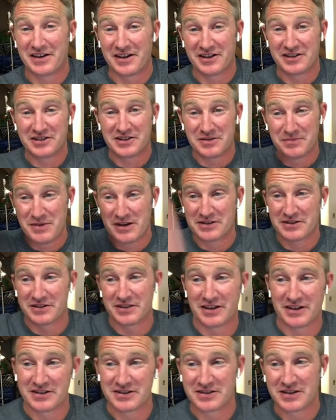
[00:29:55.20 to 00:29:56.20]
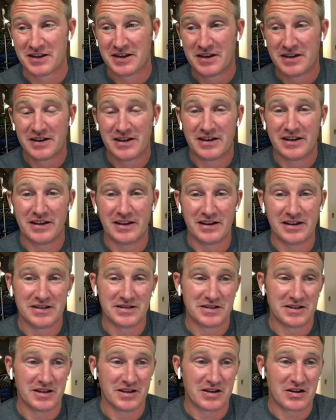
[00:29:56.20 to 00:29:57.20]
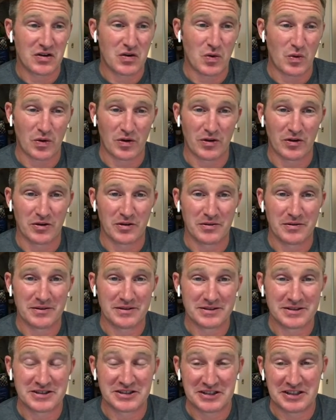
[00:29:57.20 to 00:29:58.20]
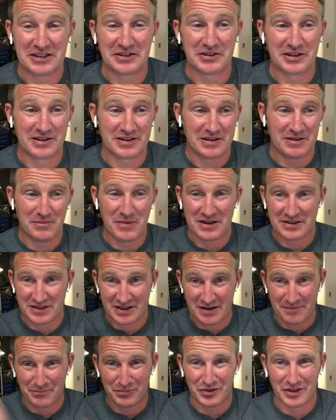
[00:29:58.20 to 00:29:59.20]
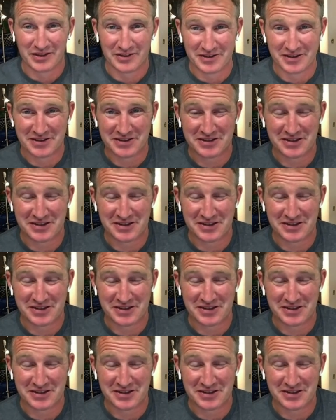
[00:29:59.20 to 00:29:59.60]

of nice. It makes a nice, easy corner sealant. It makes it completely